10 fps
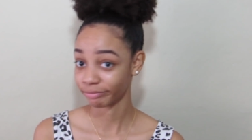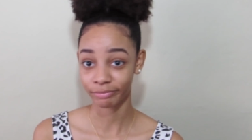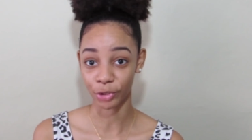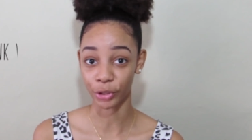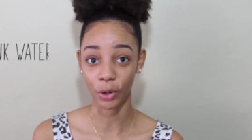
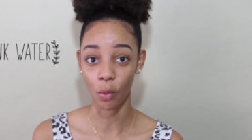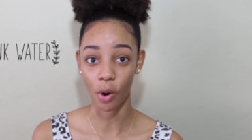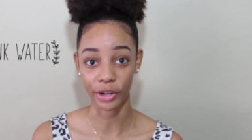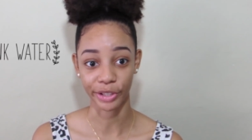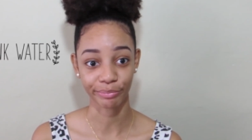drink
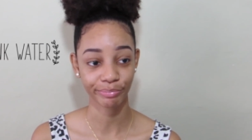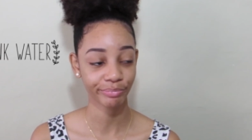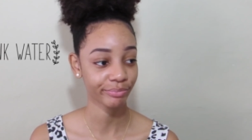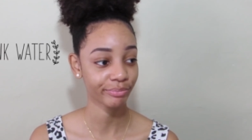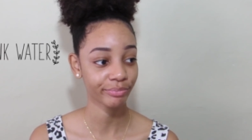water.
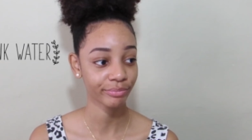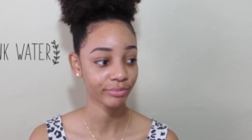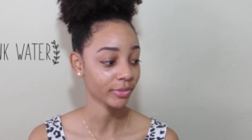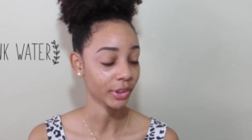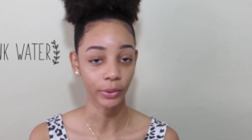
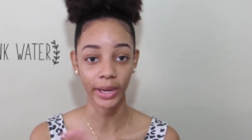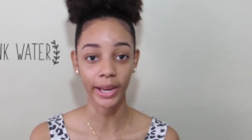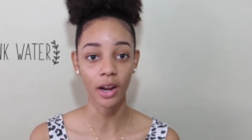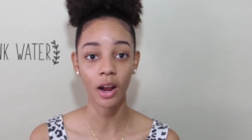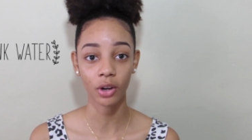You
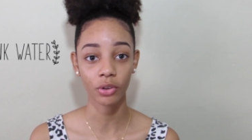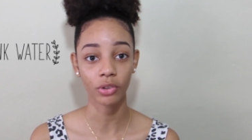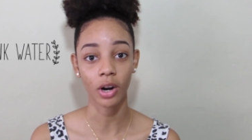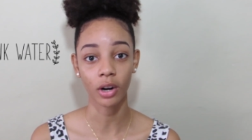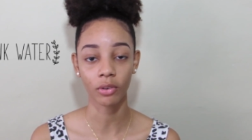cannot go
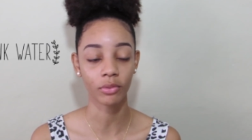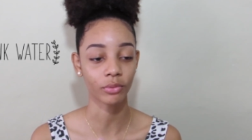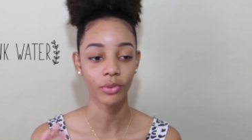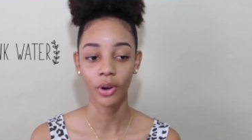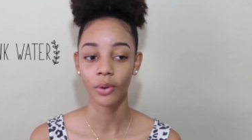wrong
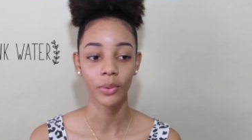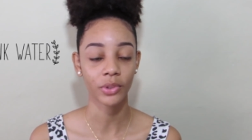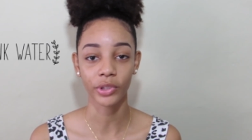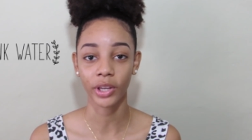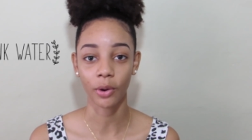
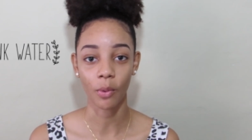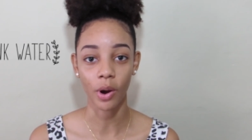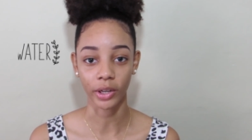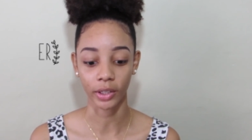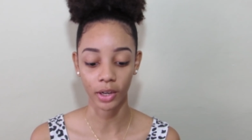drinking
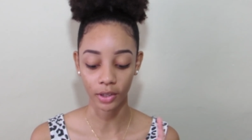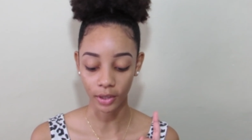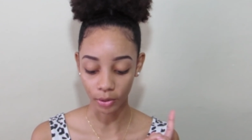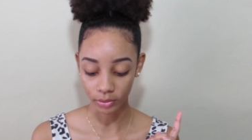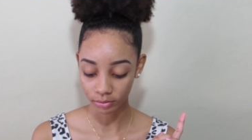water. Cut
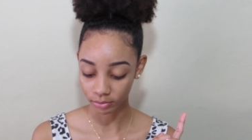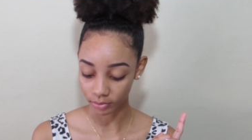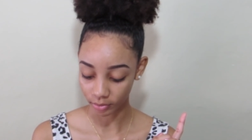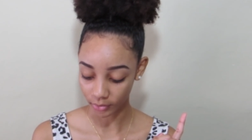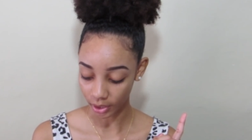out
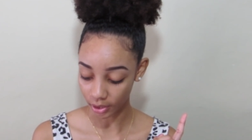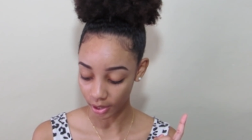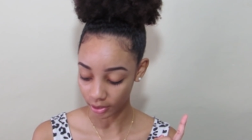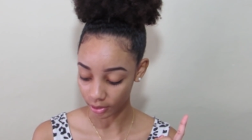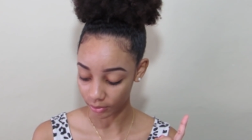a lot
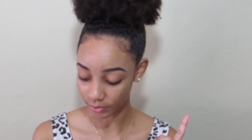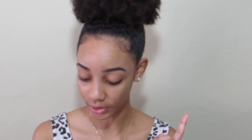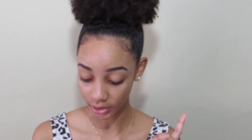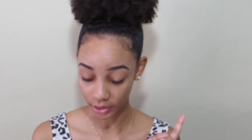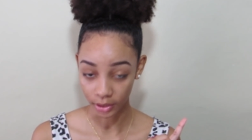of
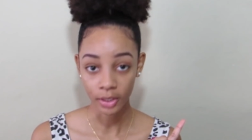the